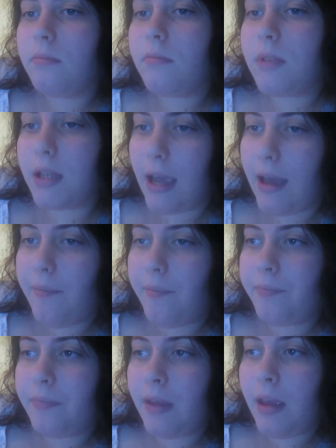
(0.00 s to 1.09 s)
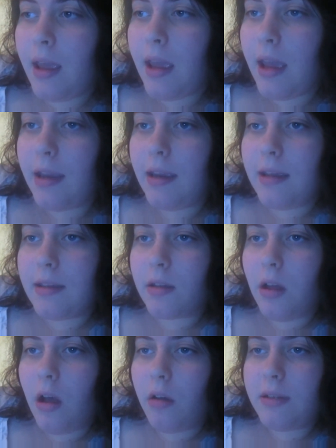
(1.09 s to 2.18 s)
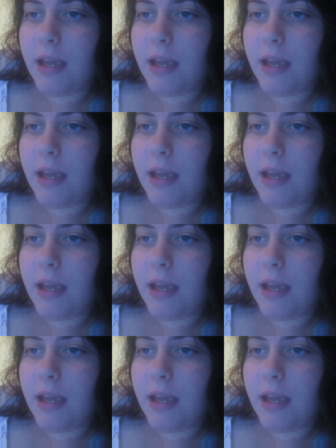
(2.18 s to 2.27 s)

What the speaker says: to get. It is called